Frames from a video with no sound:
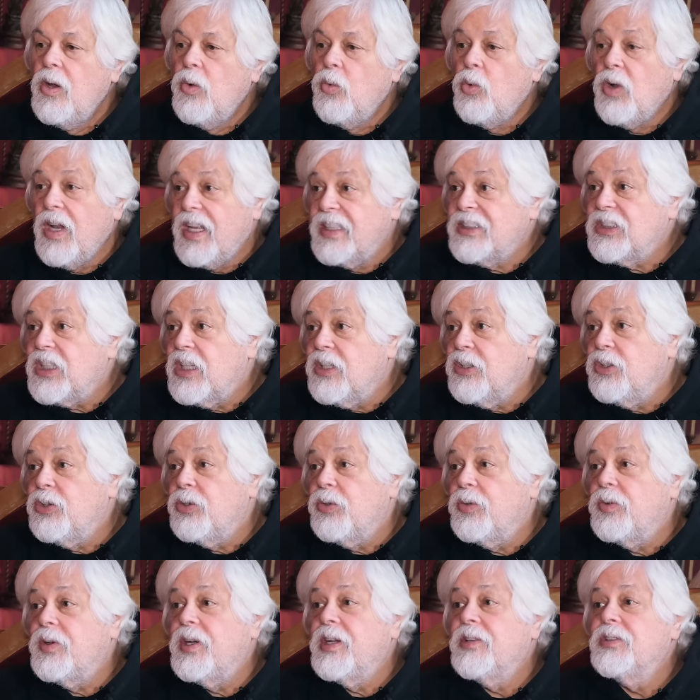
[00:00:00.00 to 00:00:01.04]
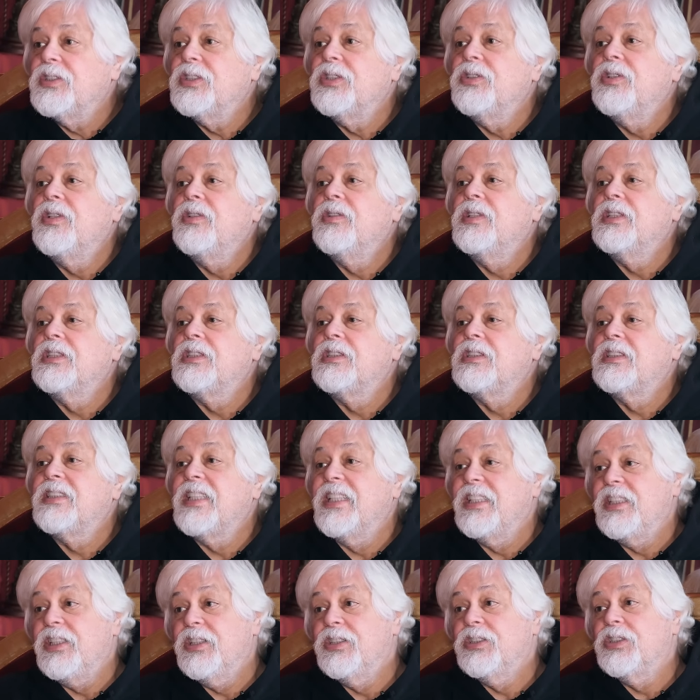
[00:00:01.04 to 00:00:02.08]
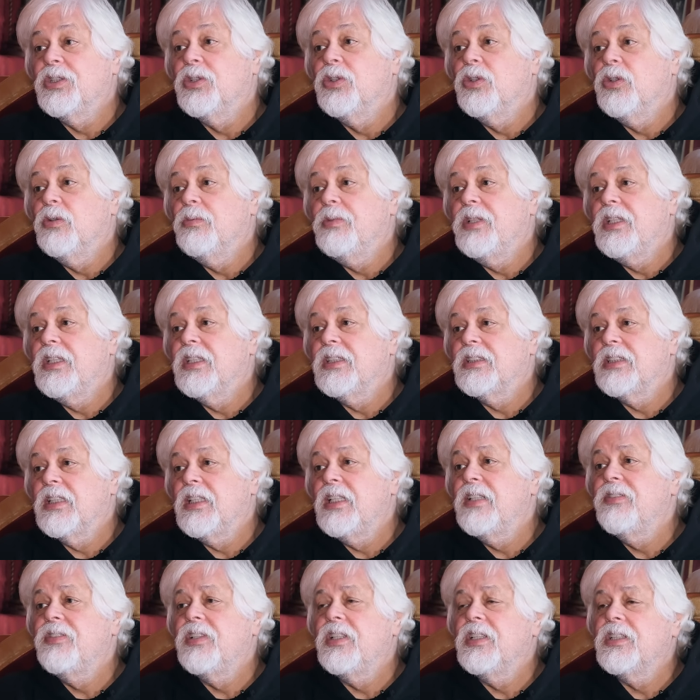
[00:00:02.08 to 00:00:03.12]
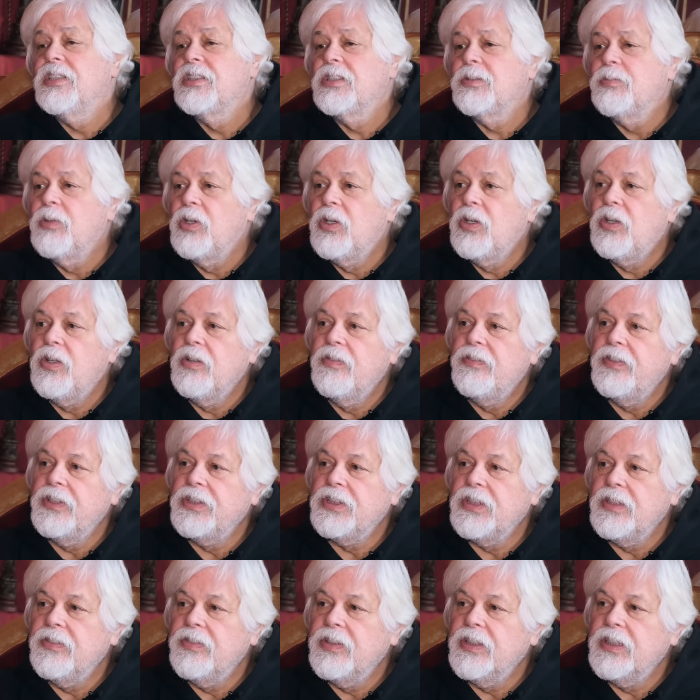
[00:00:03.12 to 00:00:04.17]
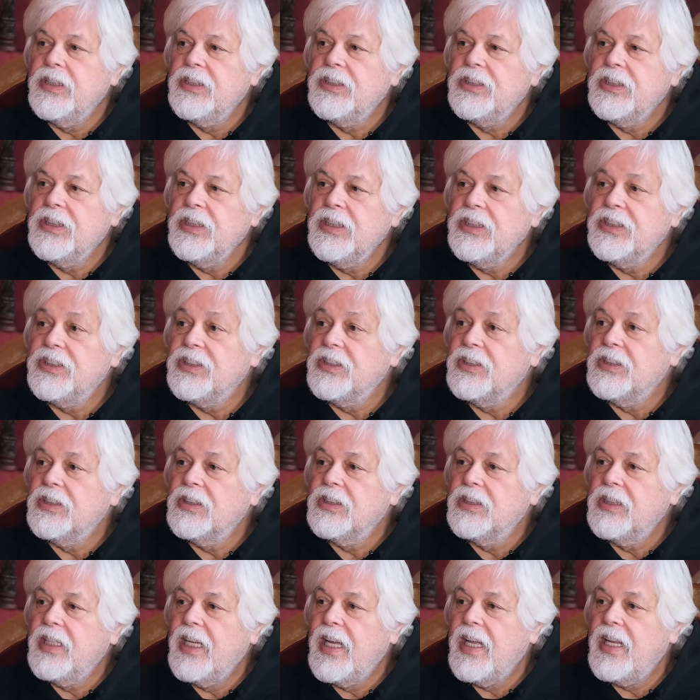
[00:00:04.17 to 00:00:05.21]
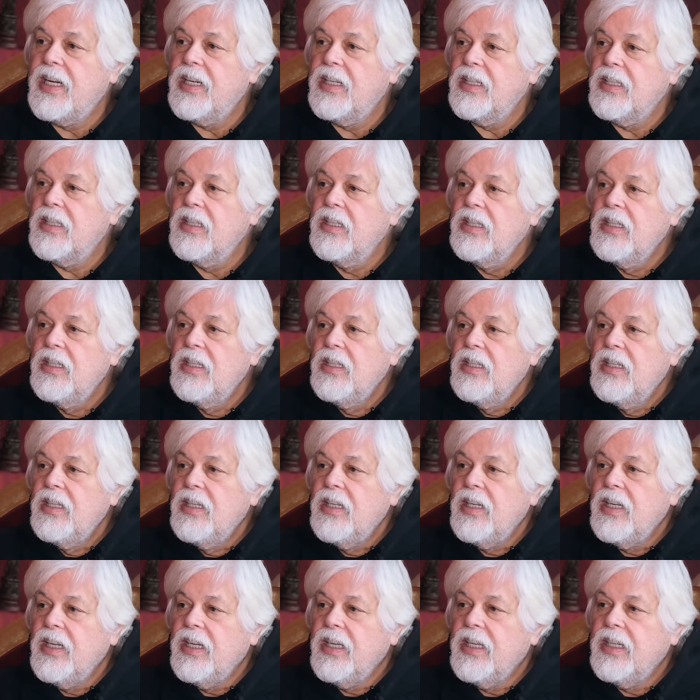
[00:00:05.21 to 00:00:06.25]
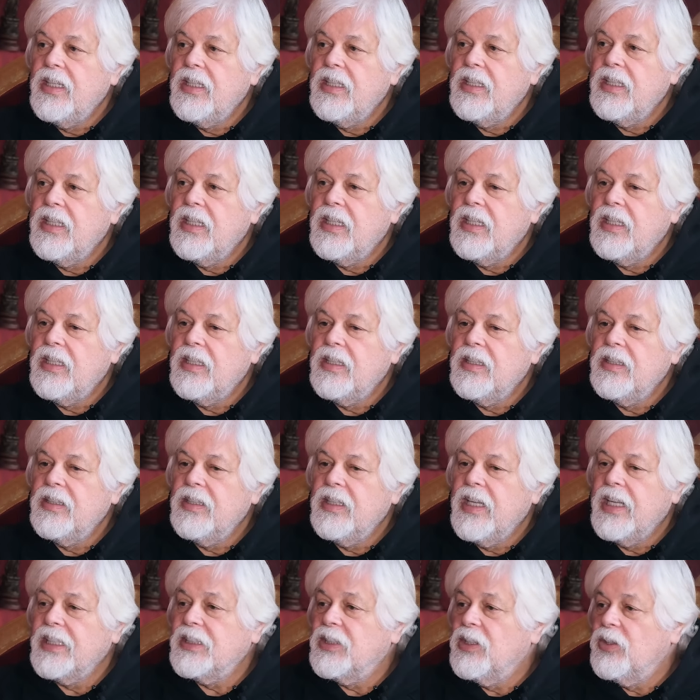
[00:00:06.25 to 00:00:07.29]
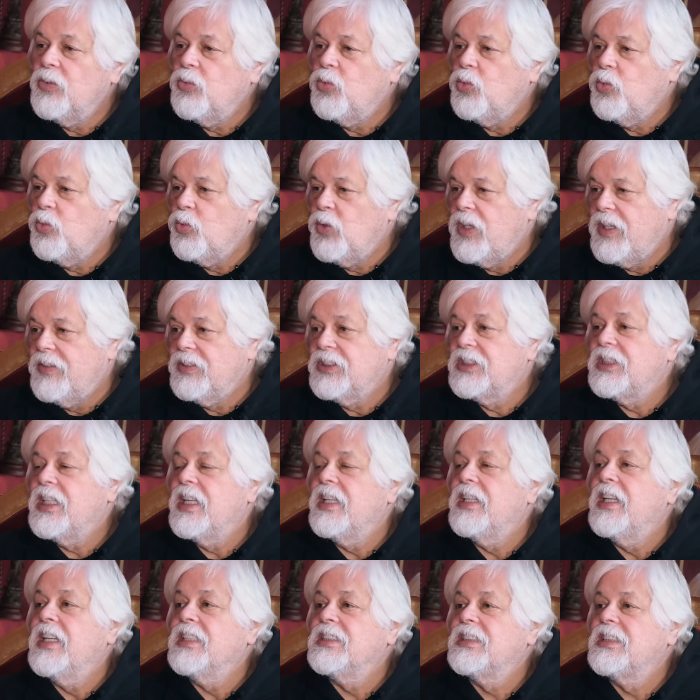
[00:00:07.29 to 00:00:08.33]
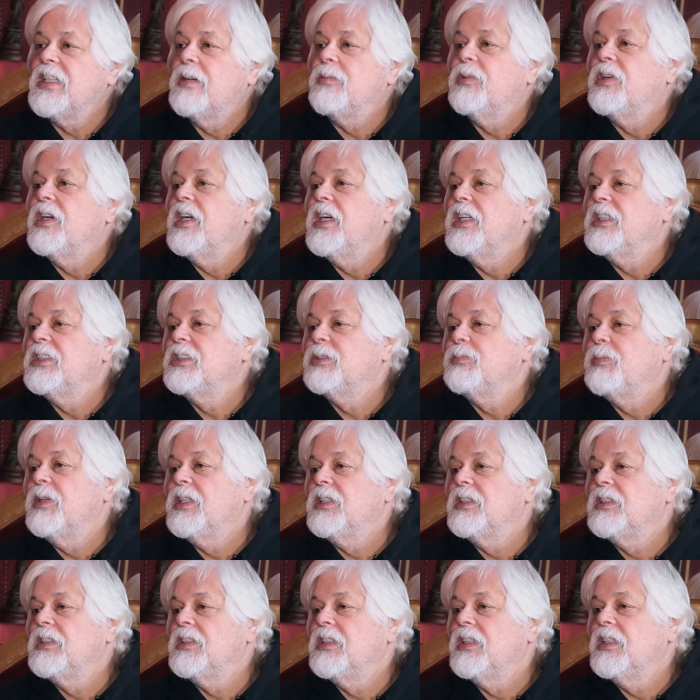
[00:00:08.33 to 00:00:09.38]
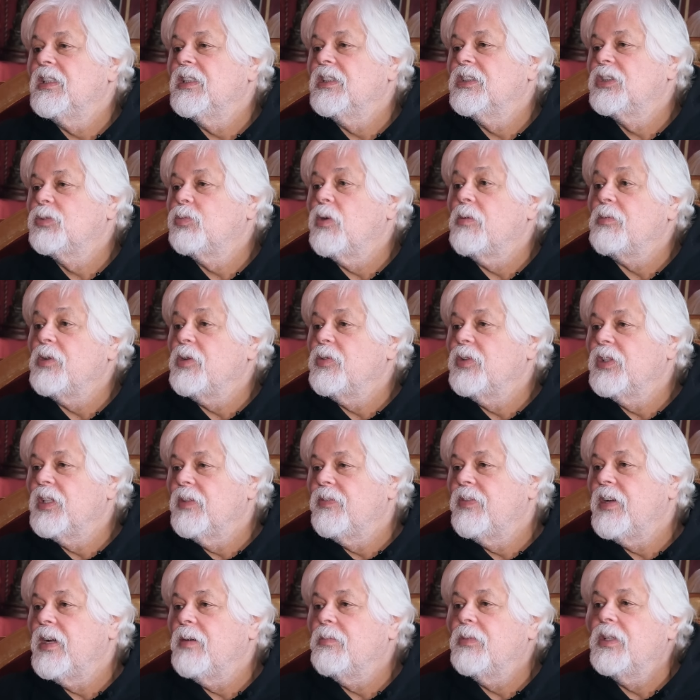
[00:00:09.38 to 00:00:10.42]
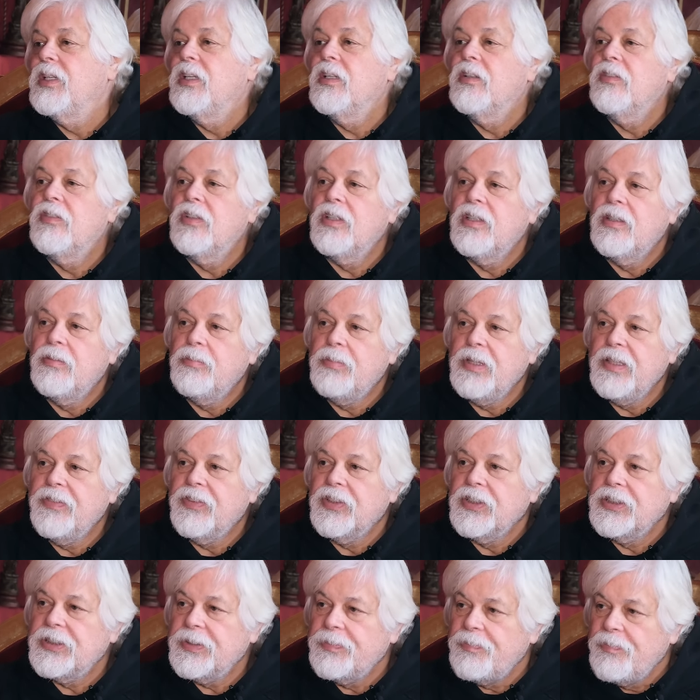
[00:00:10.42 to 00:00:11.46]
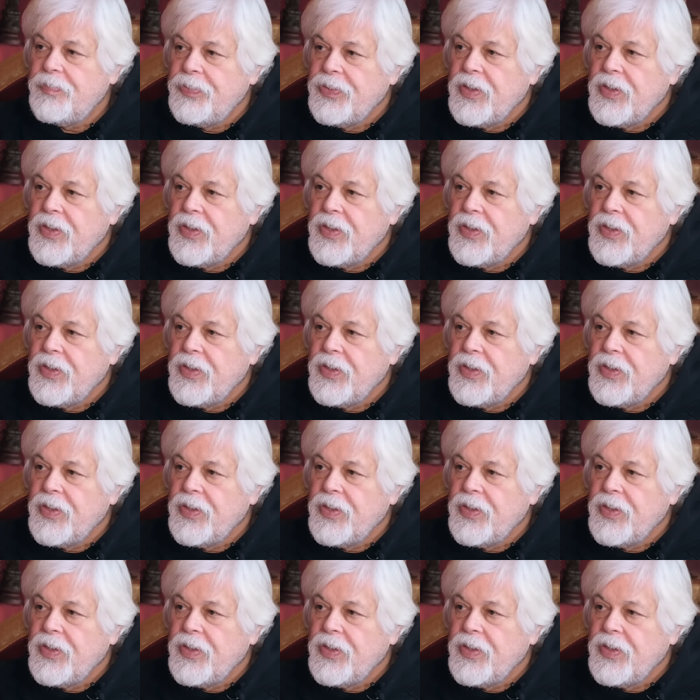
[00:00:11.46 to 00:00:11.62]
Well, I started doing what I was doing when I was 10 years old because I lived in a small fishing village in eastern Canada. And when I was 10 that summer, I spent swimming with a family of beavers.